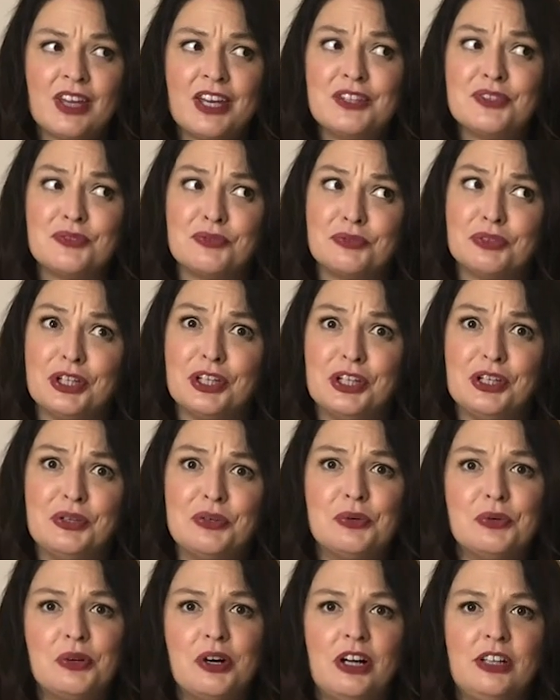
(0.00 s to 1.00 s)
is really
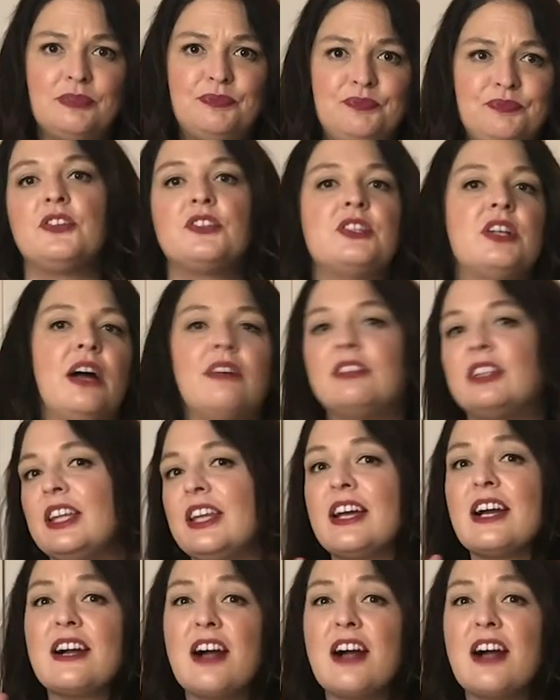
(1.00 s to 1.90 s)
cool. There's not really like a